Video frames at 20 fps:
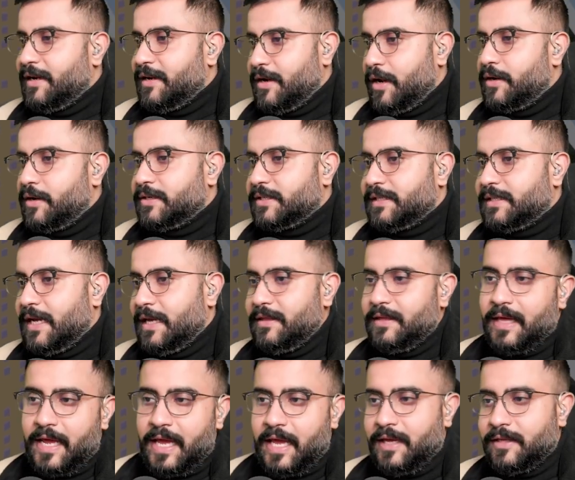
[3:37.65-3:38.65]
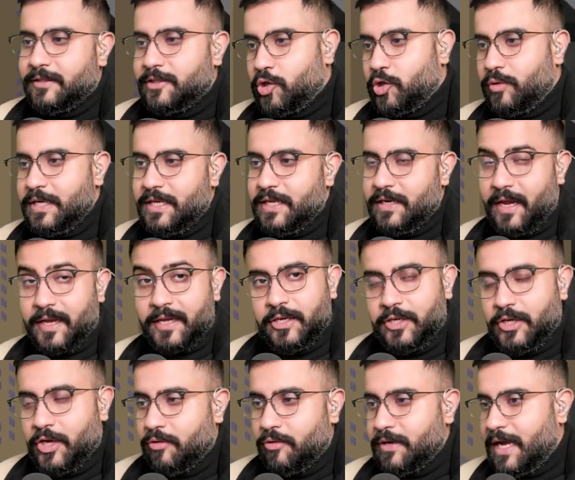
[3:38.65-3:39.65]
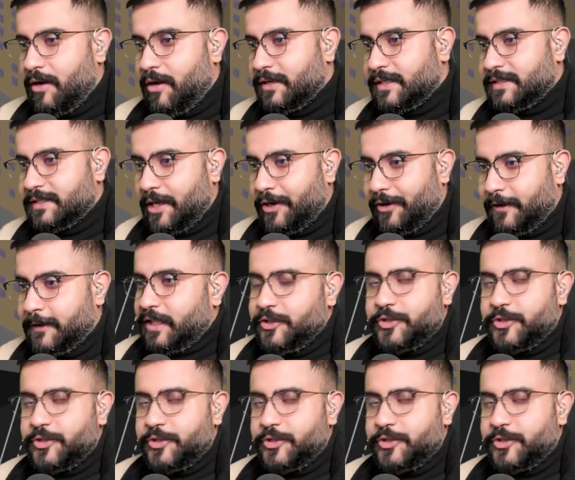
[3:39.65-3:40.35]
And understand that, hey, it's green, I can go now, et cetera.